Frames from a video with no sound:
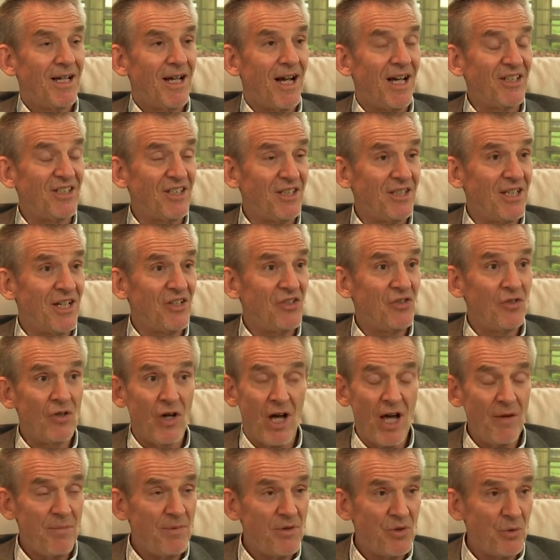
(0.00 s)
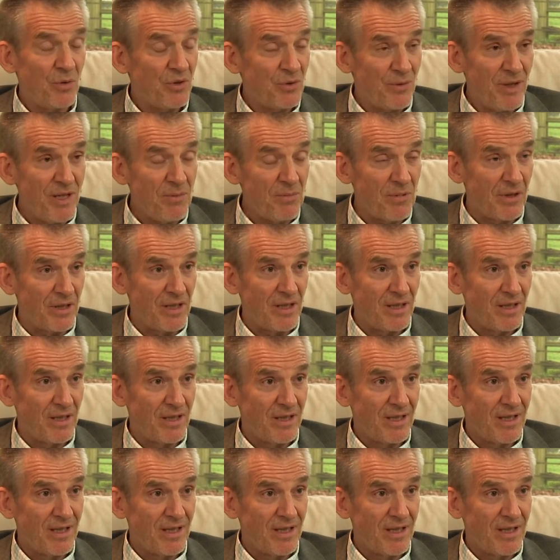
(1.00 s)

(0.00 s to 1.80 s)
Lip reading: I said, I haven't been talking to anybody.